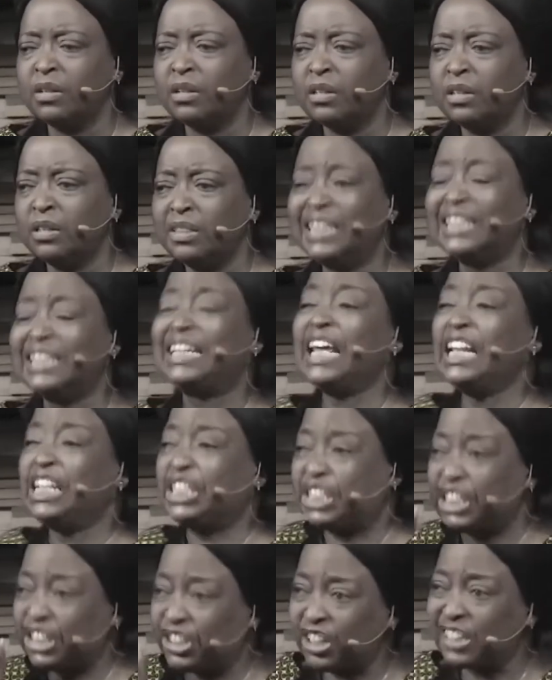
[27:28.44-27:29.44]
The day
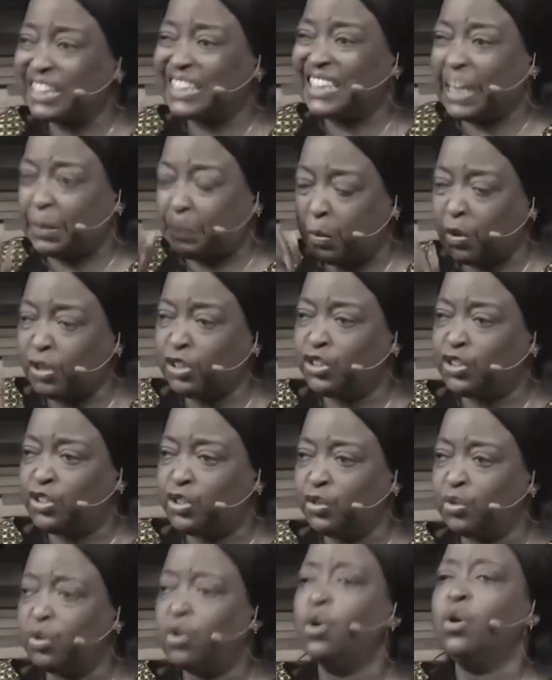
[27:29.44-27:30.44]
Jesus disappoints you,
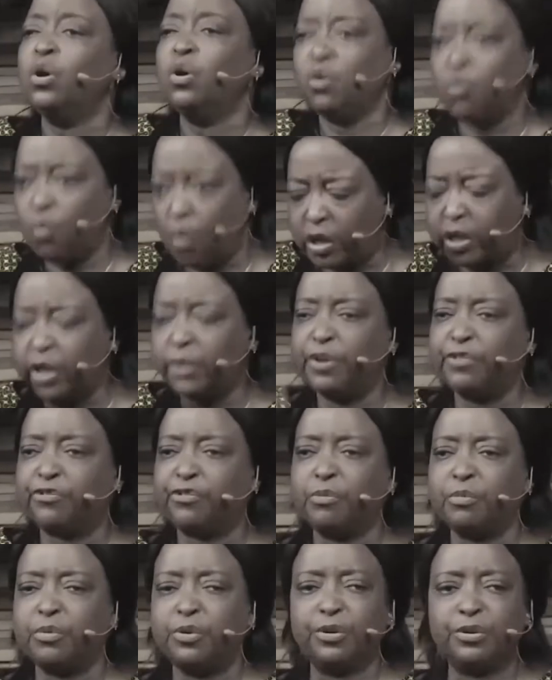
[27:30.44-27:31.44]
walk away from
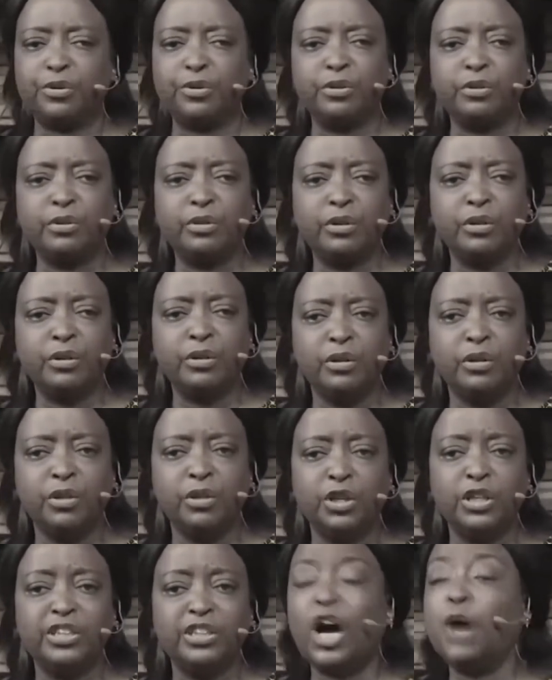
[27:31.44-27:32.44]
God.
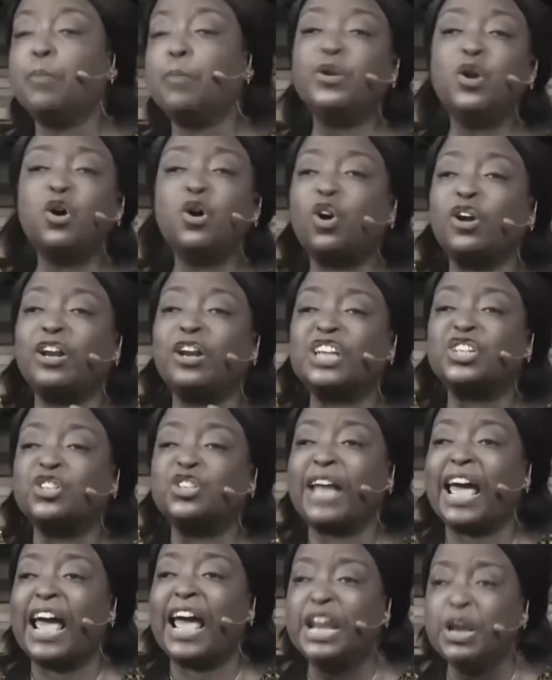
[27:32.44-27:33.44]
There will be no connection
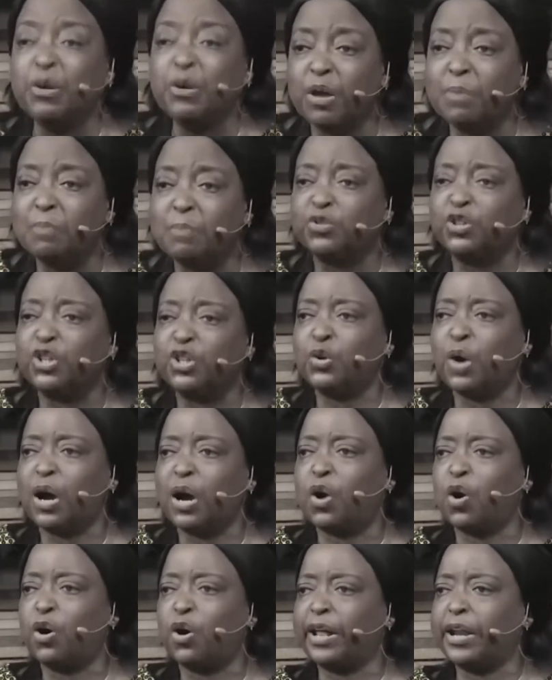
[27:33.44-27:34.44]
anyway between you and
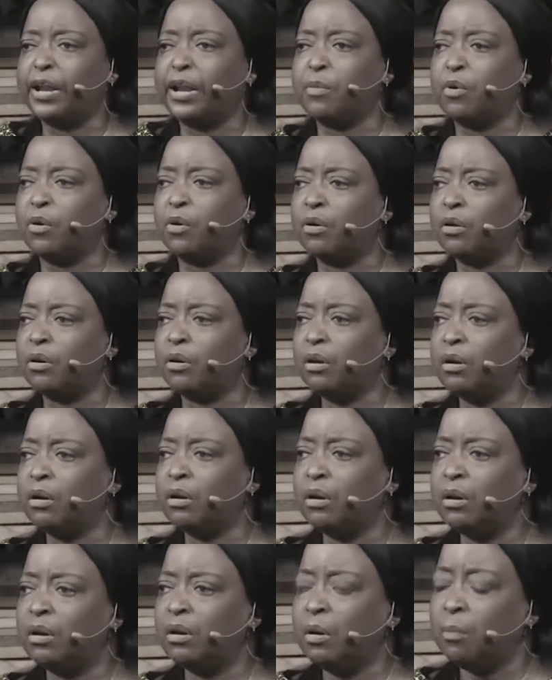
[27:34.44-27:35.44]
God anymore.
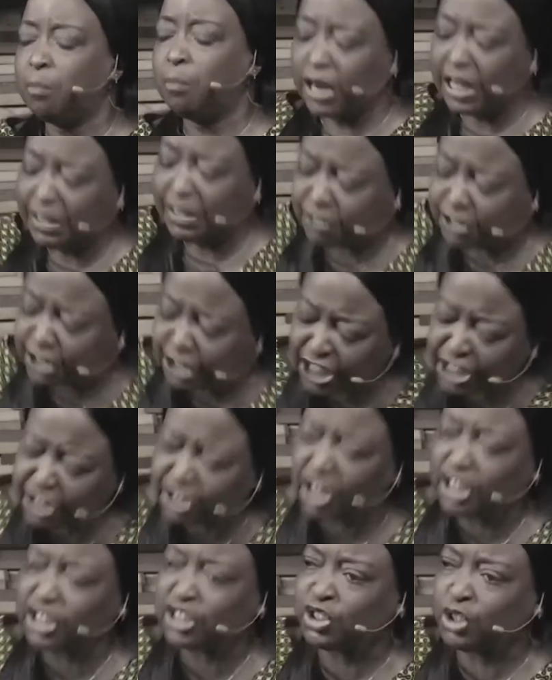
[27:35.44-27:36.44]
But if
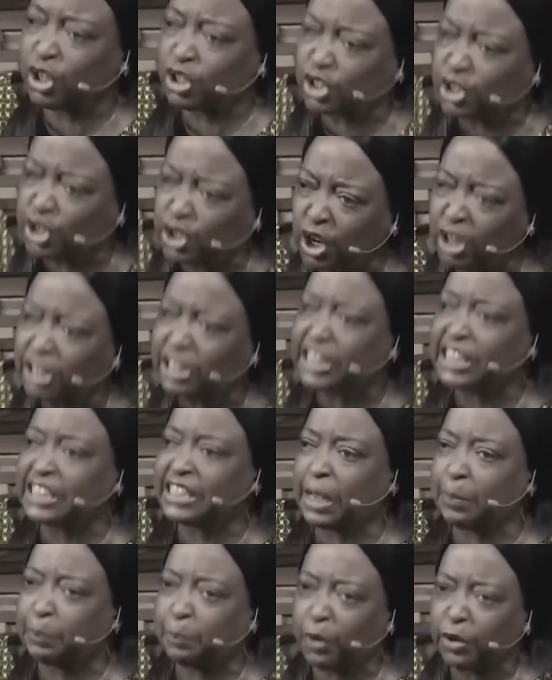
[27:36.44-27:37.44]
Jesus does not
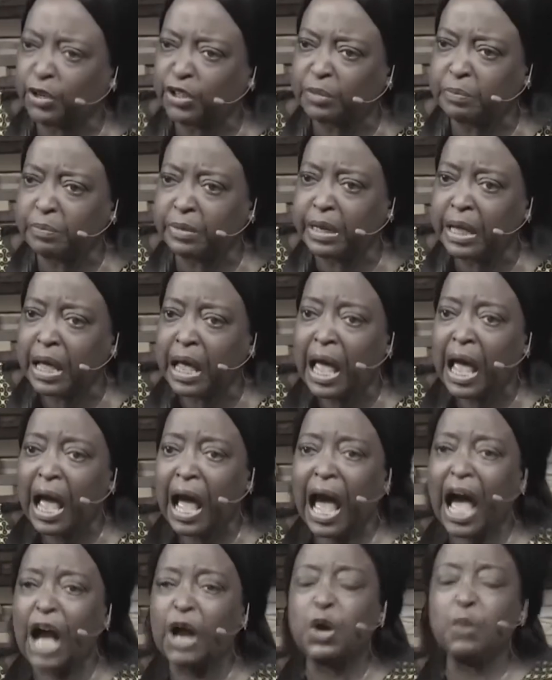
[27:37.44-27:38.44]
disappoint me, I
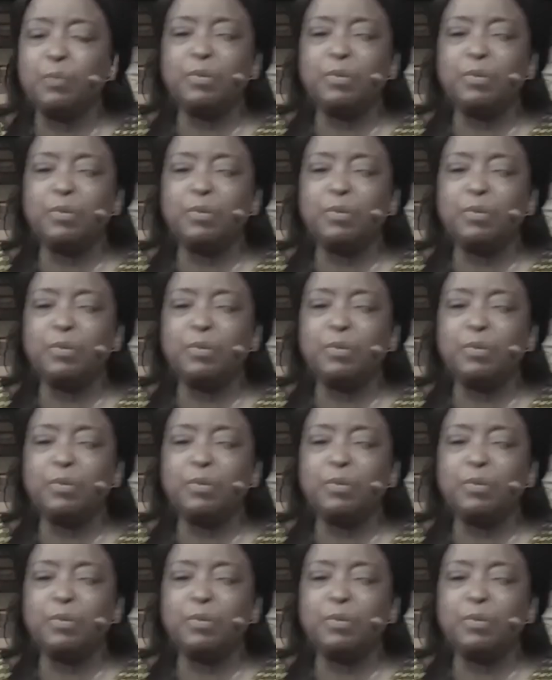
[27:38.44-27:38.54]
could be